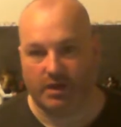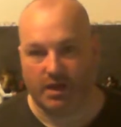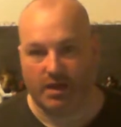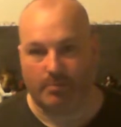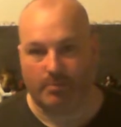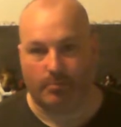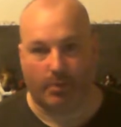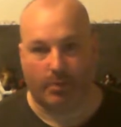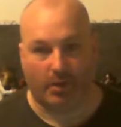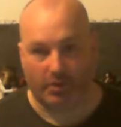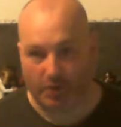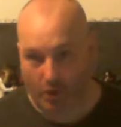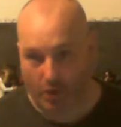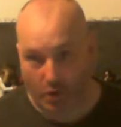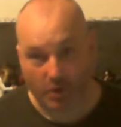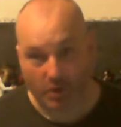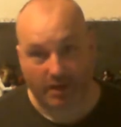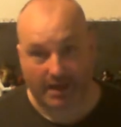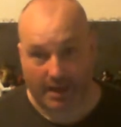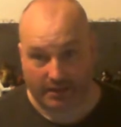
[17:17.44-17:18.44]
But they're
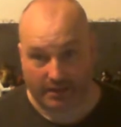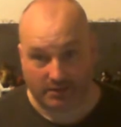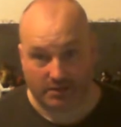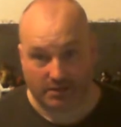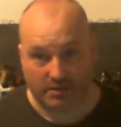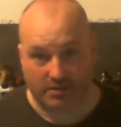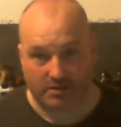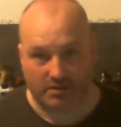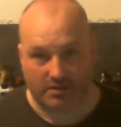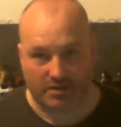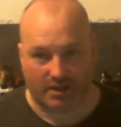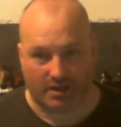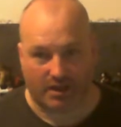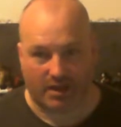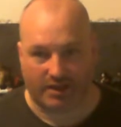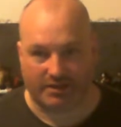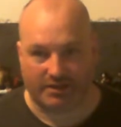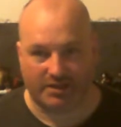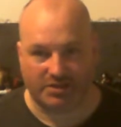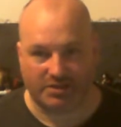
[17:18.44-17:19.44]
all connected,
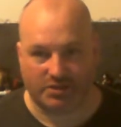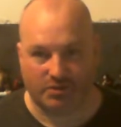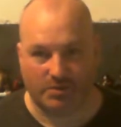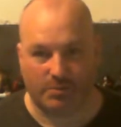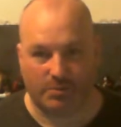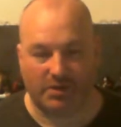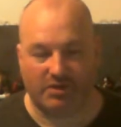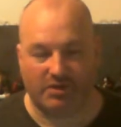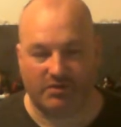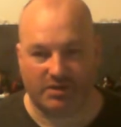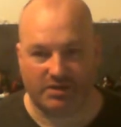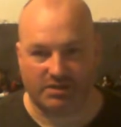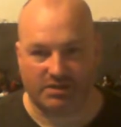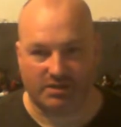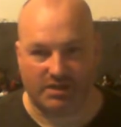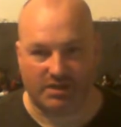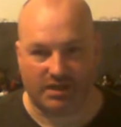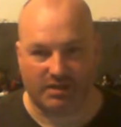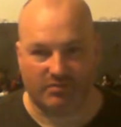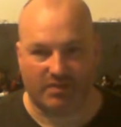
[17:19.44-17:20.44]
and it's going to be
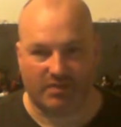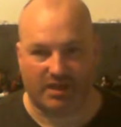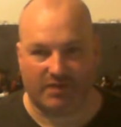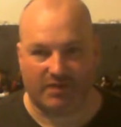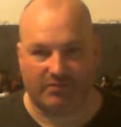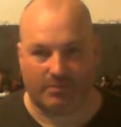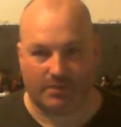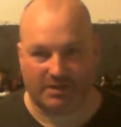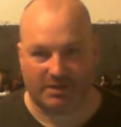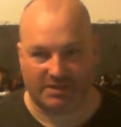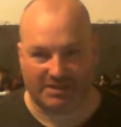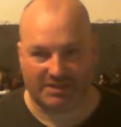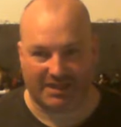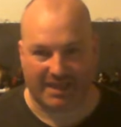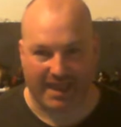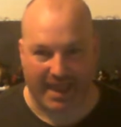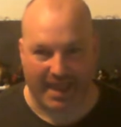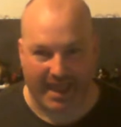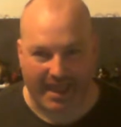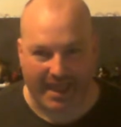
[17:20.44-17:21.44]
interesting if they ever manage to
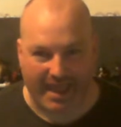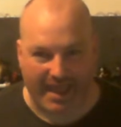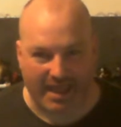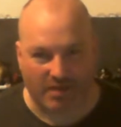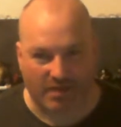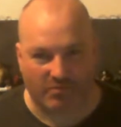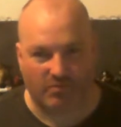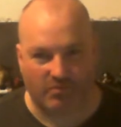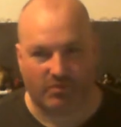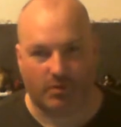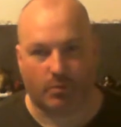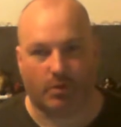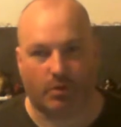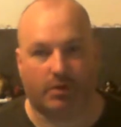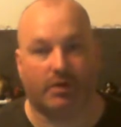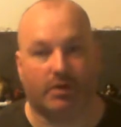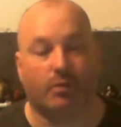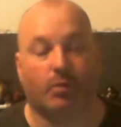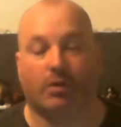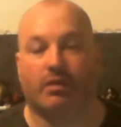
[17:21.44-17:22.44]
get everyone
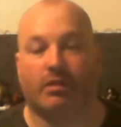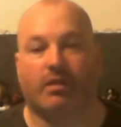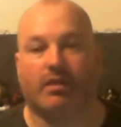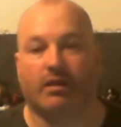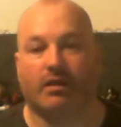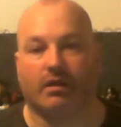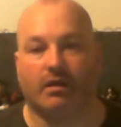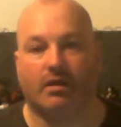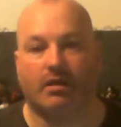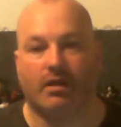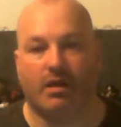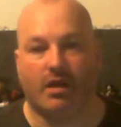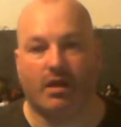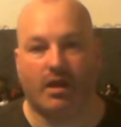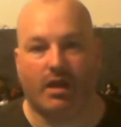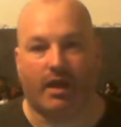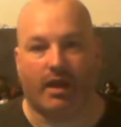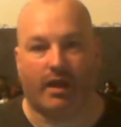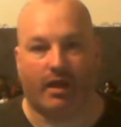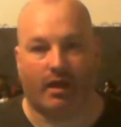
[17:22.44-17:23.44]
in one thing.
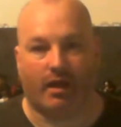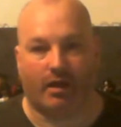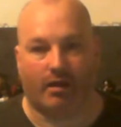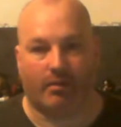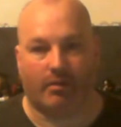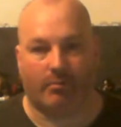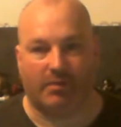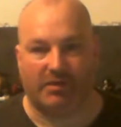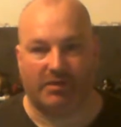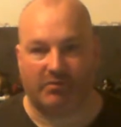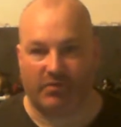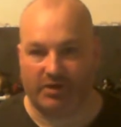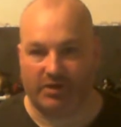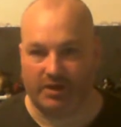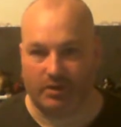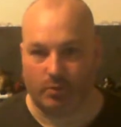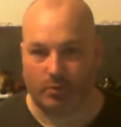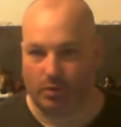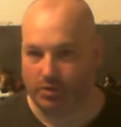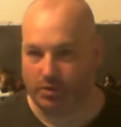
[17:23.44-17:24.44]

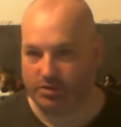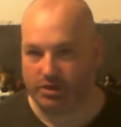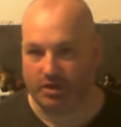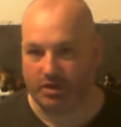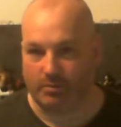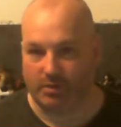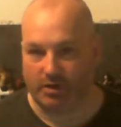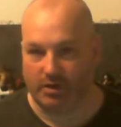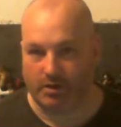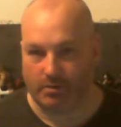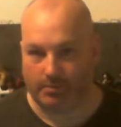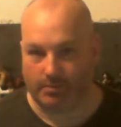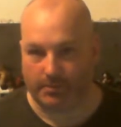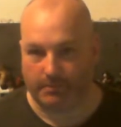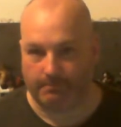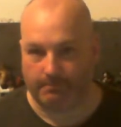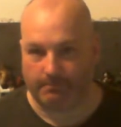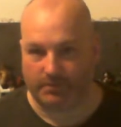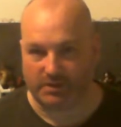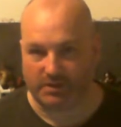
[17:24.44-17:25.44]
Infinity War's coming up
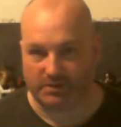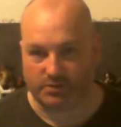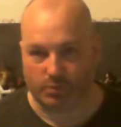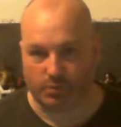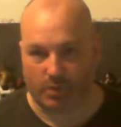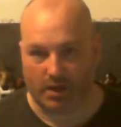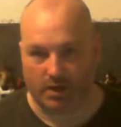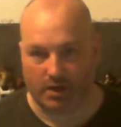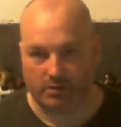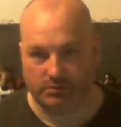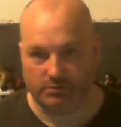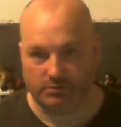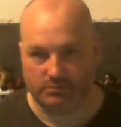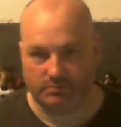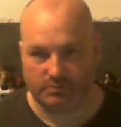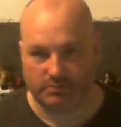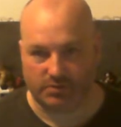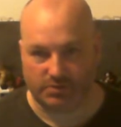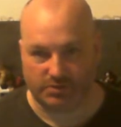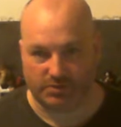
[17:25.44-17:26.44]
as well.
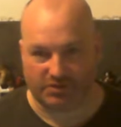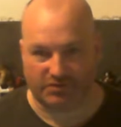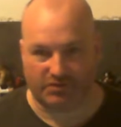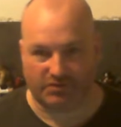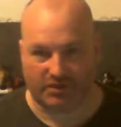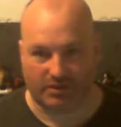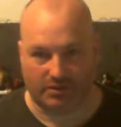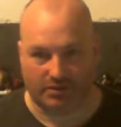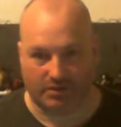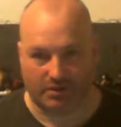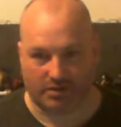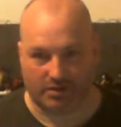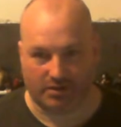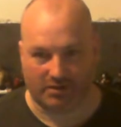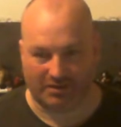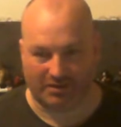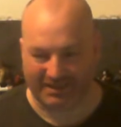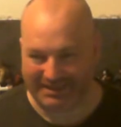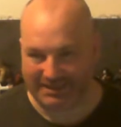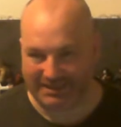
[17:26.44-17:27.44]
There was a trailer
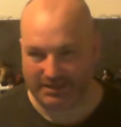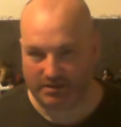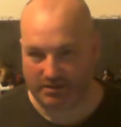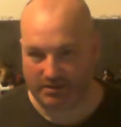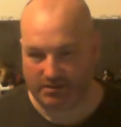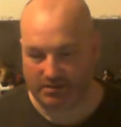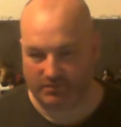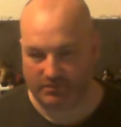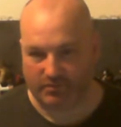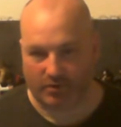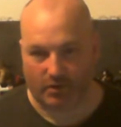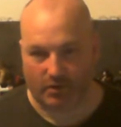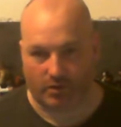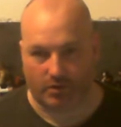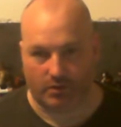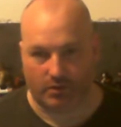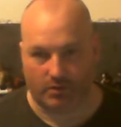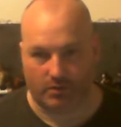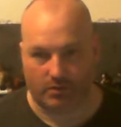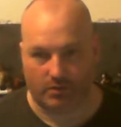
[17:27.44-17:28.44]
leaked
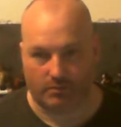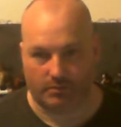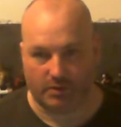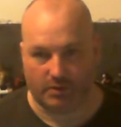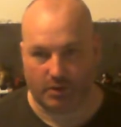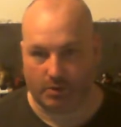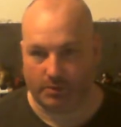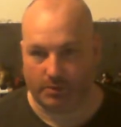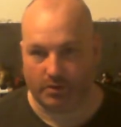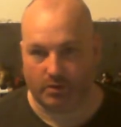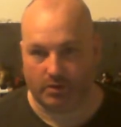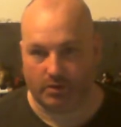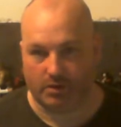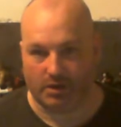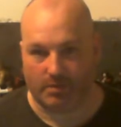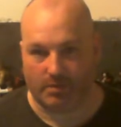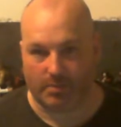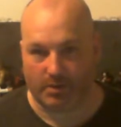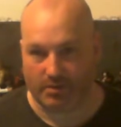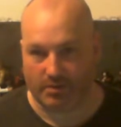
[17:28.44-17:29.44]
from the Comic-Con
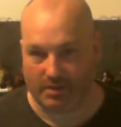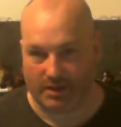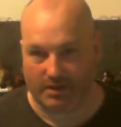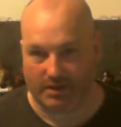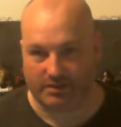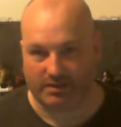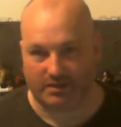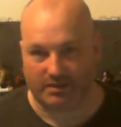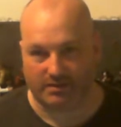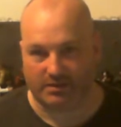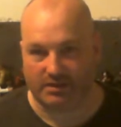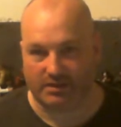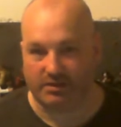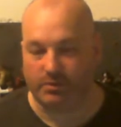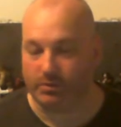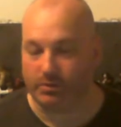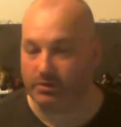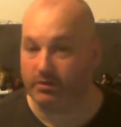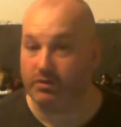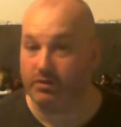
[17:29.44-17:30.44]
about that and
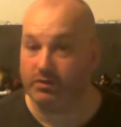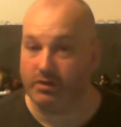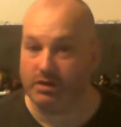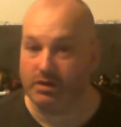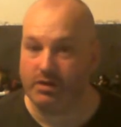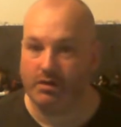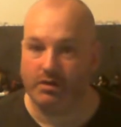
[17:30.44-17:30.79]
D23.